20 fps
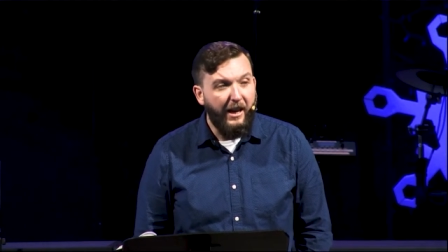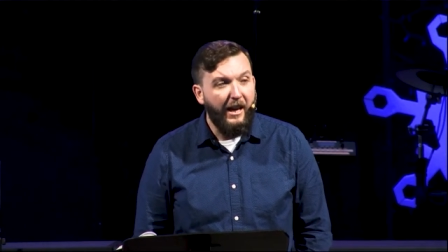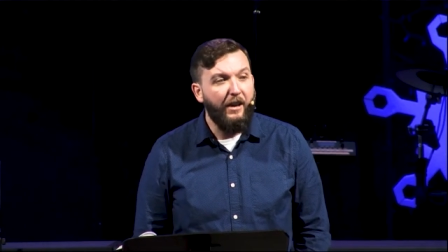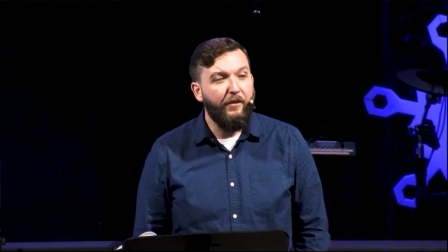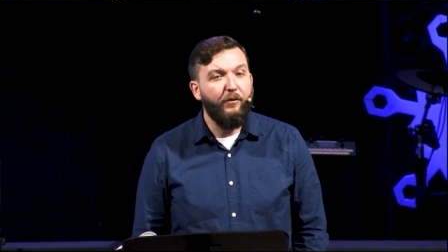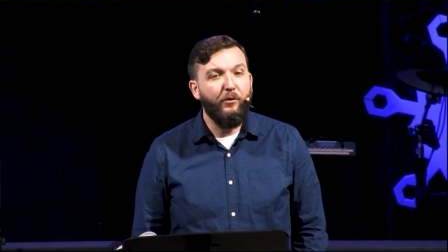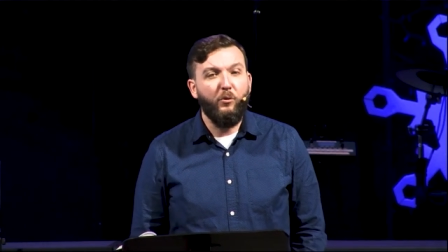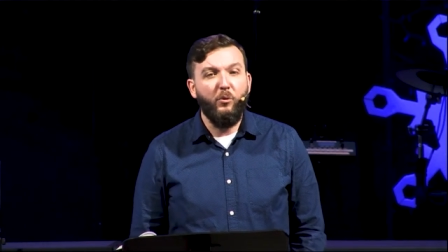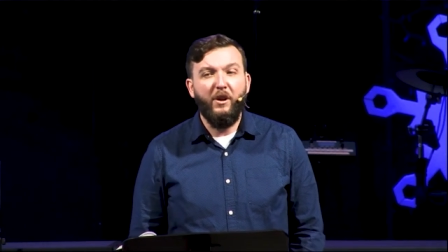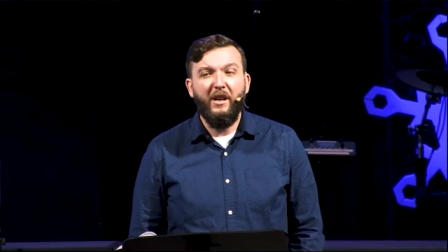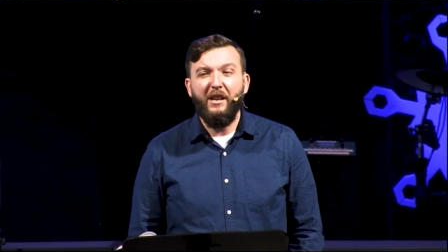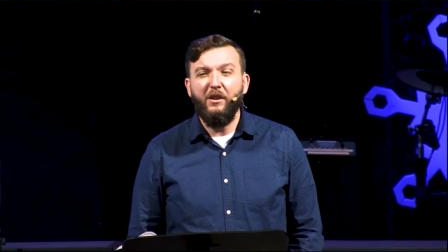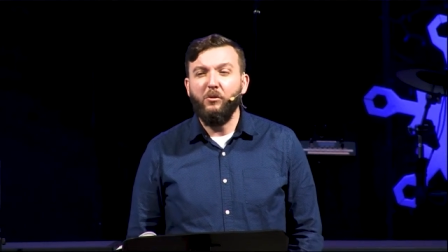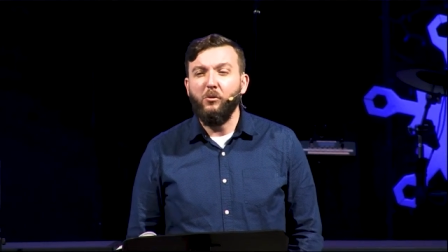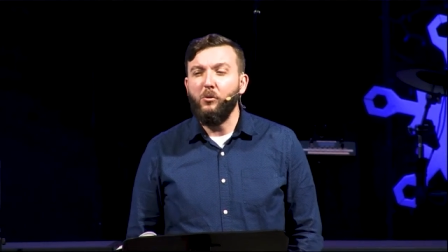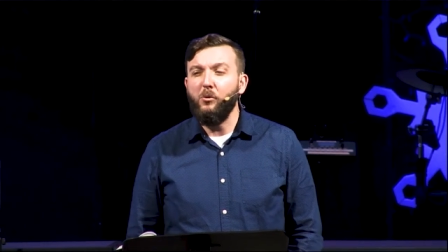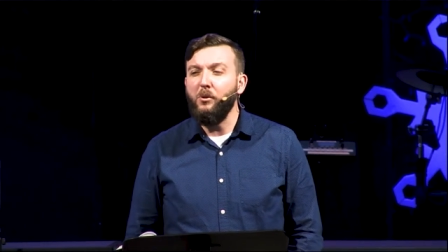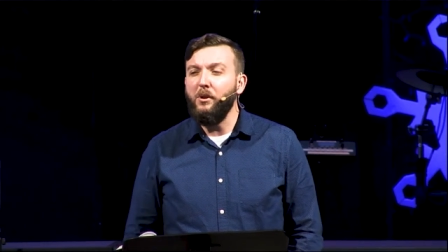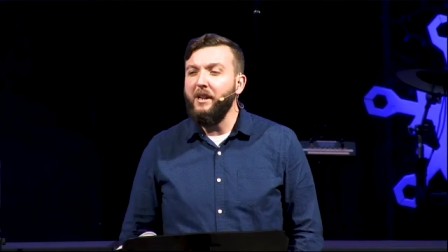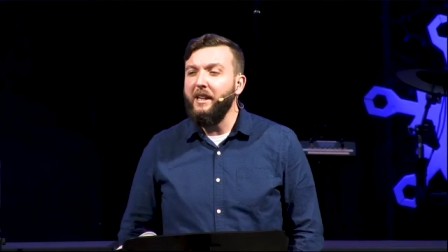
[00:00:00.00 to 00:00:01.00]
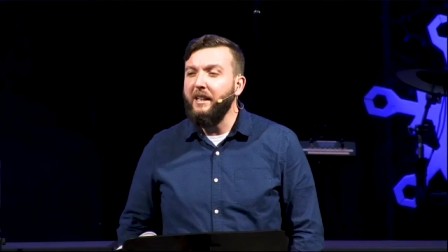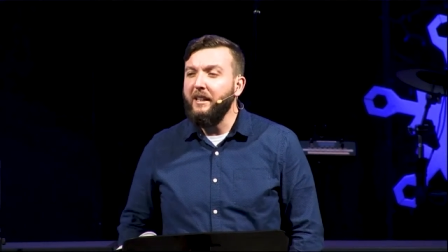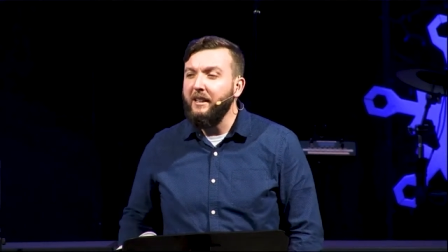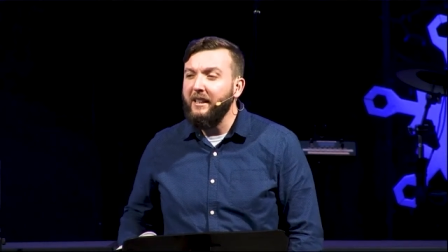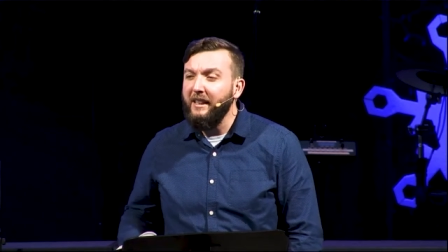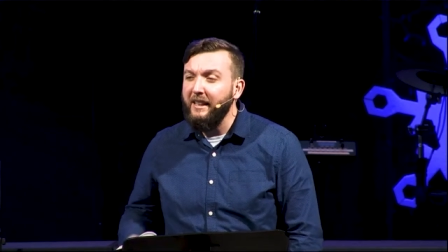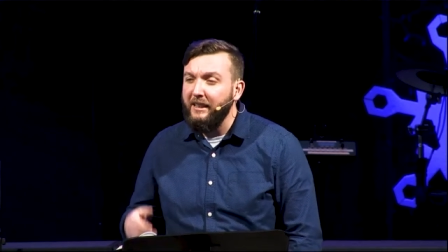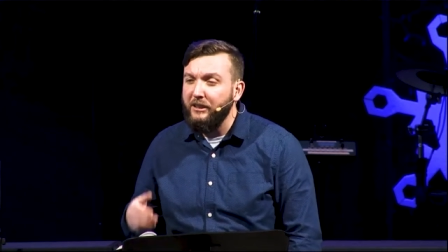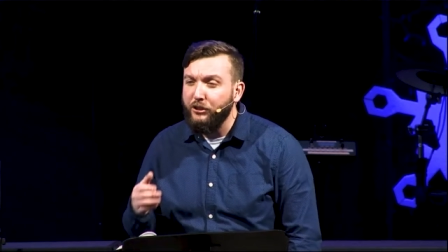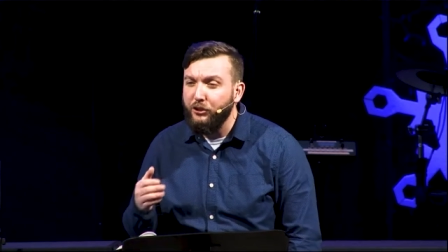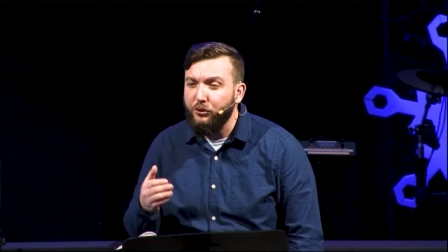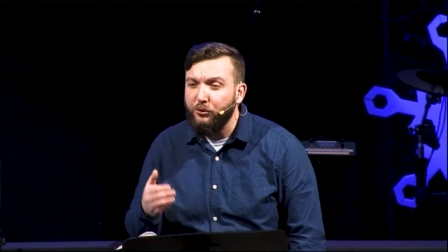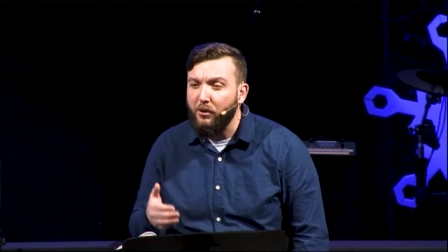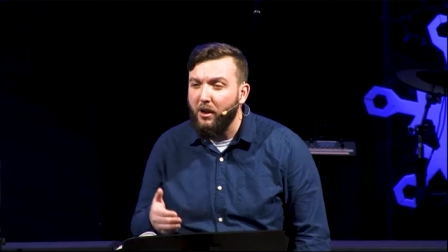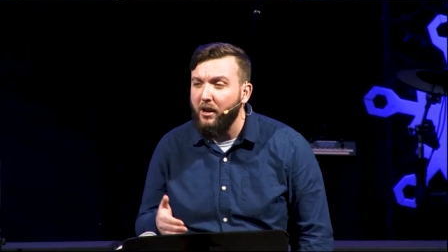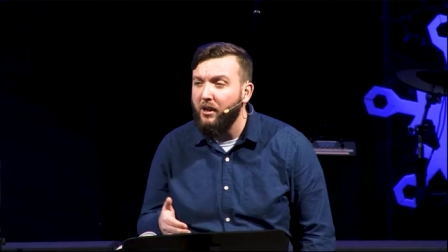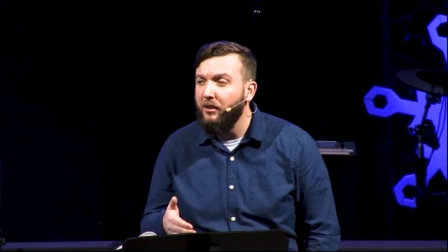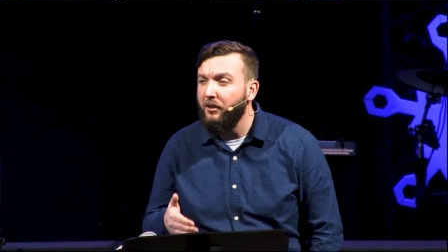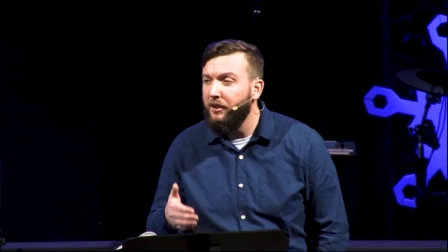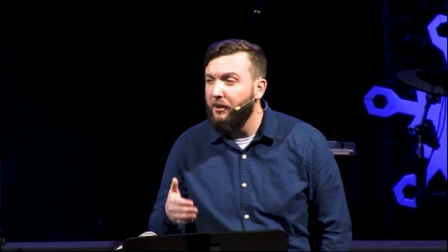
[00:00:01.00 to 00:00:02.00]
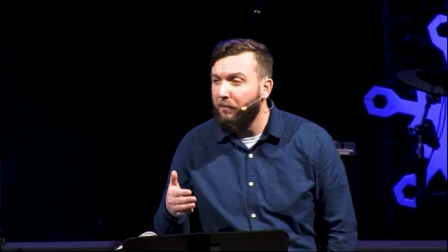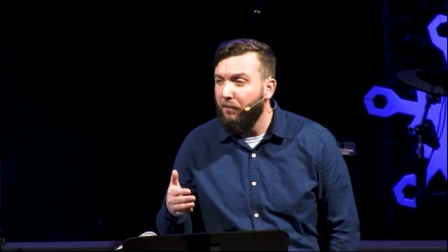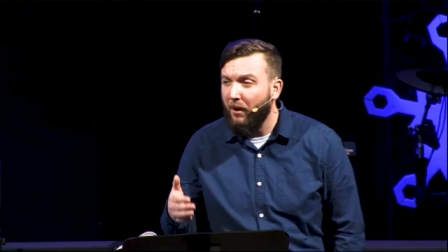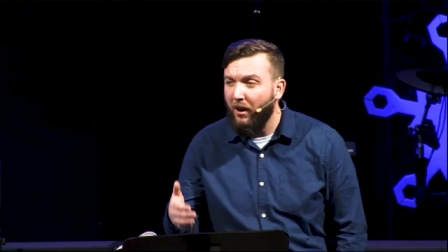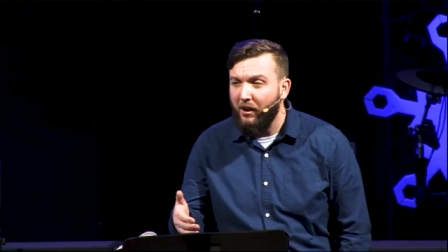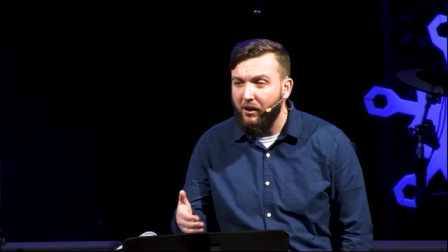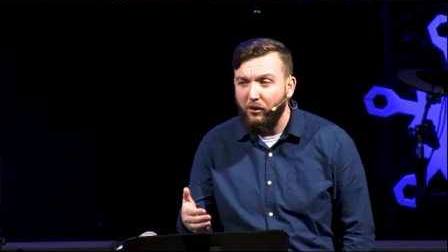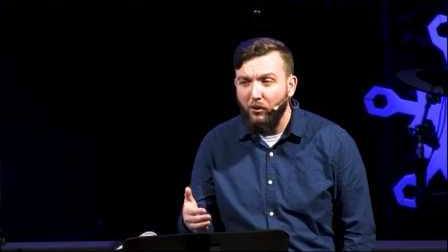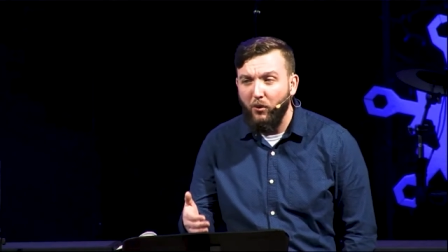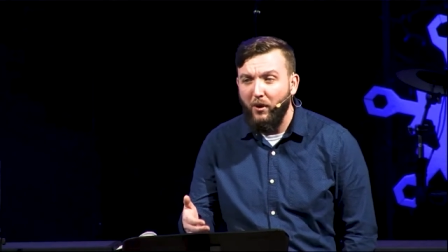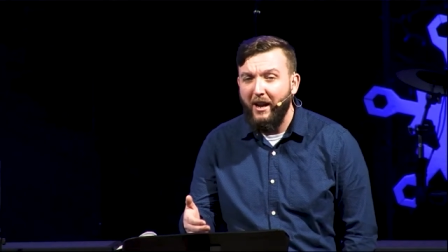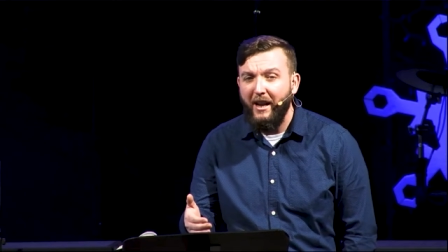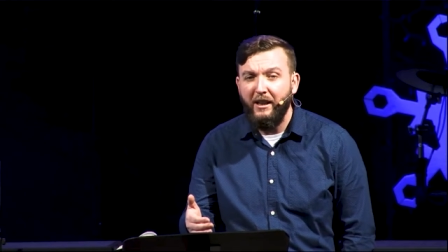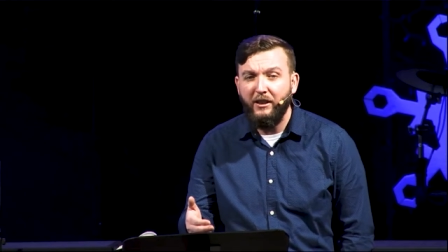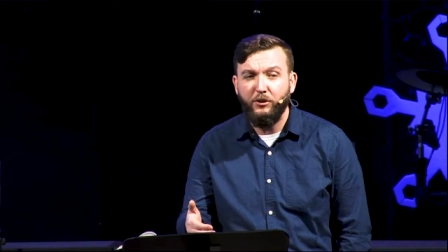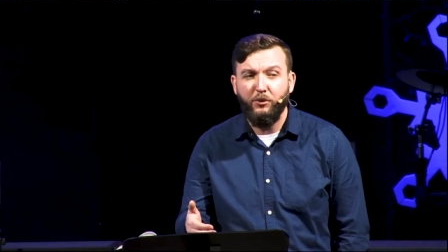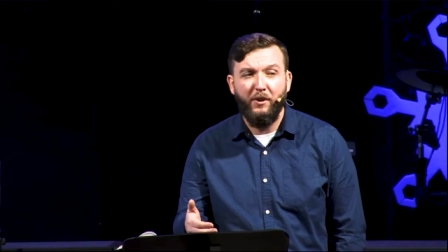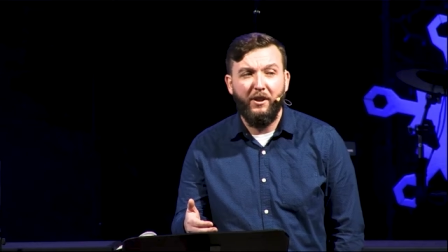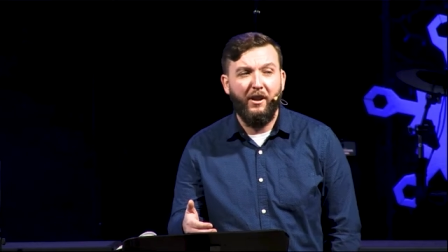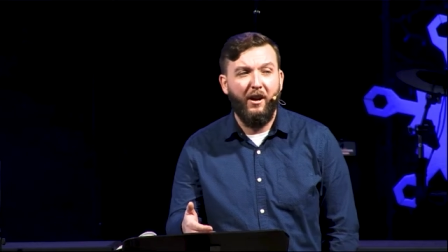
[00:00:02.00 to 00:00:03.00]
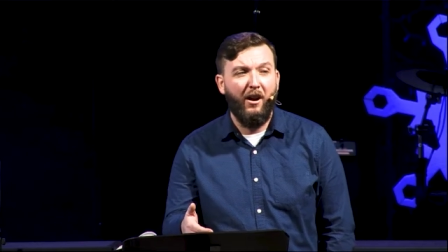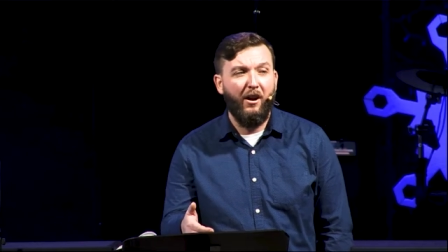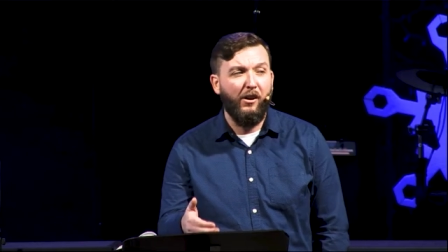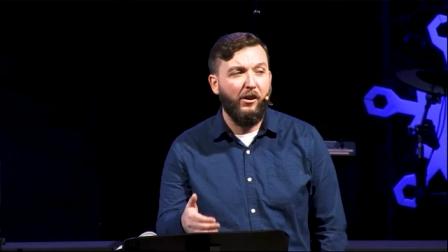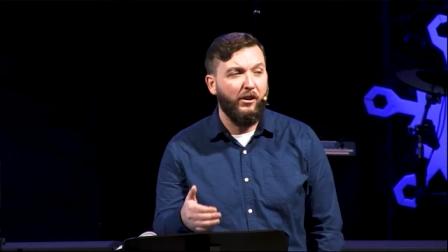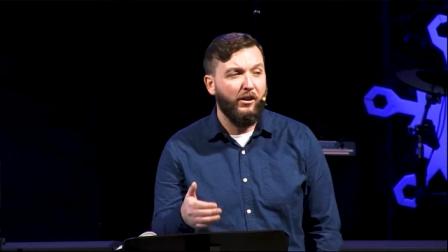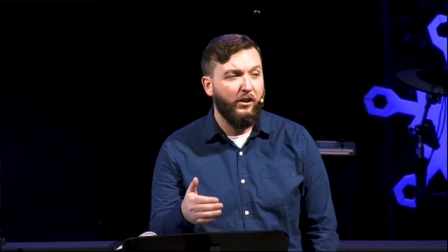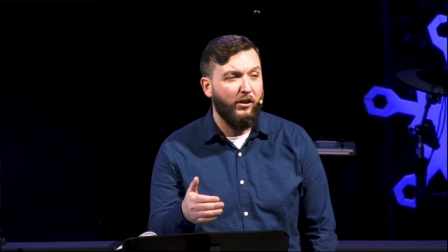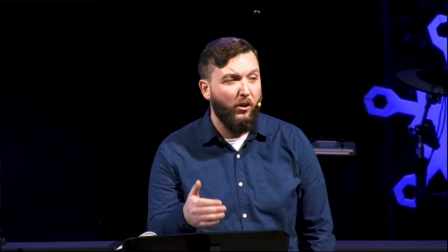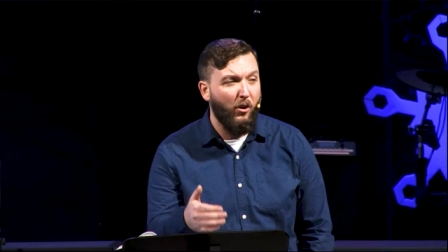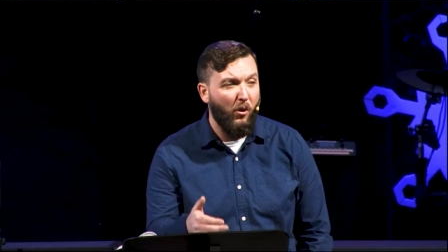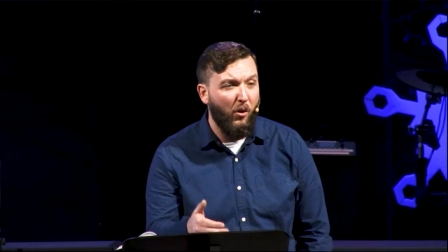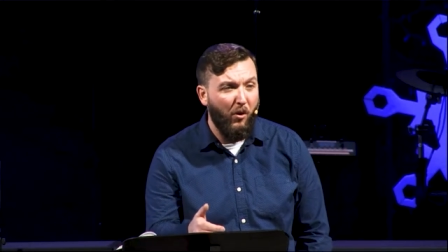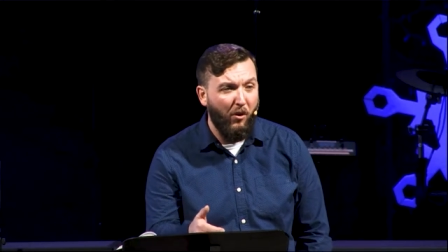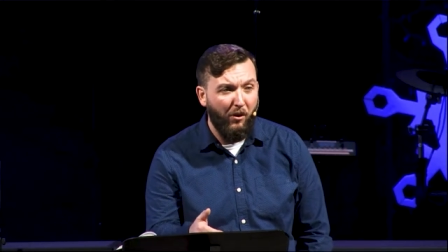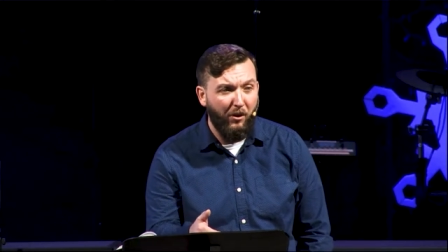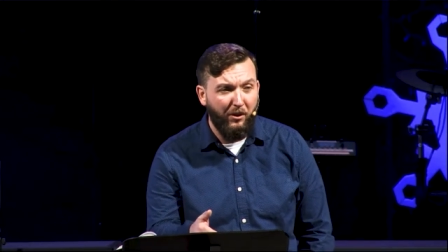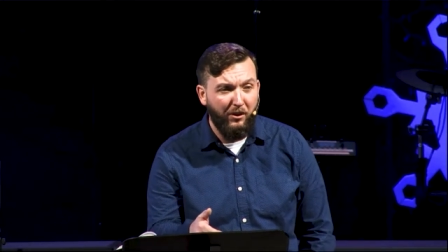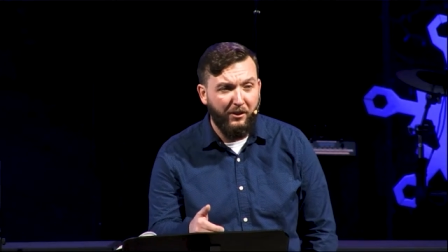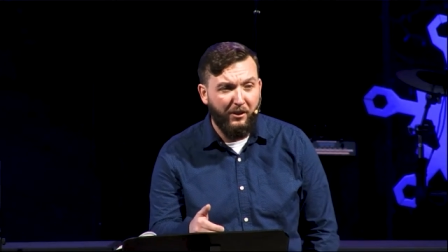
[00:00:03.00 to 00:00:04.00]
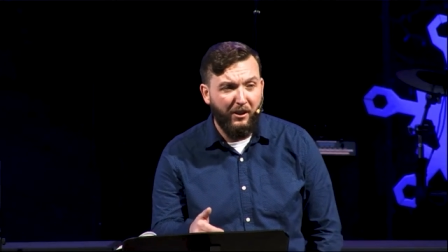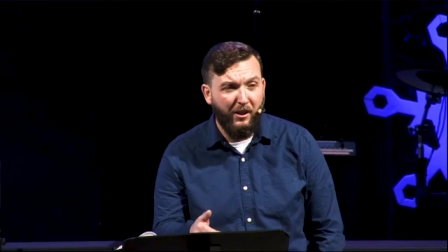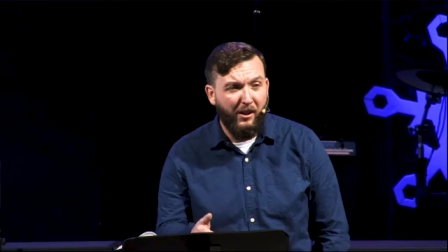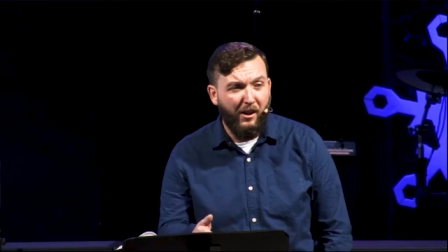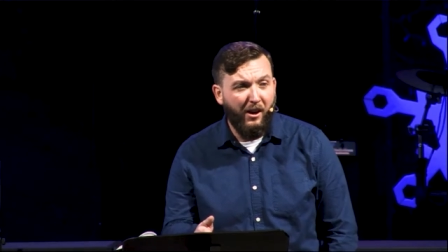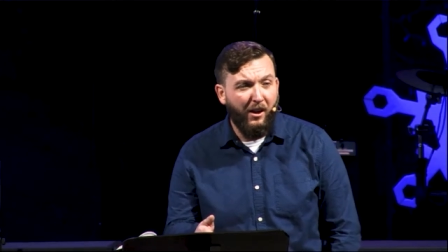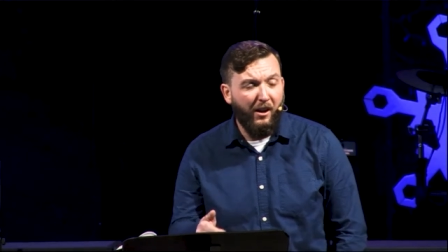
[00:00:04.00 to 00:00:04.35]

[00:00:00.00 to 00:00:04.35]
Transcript: If we really struggle to part ways with our cold,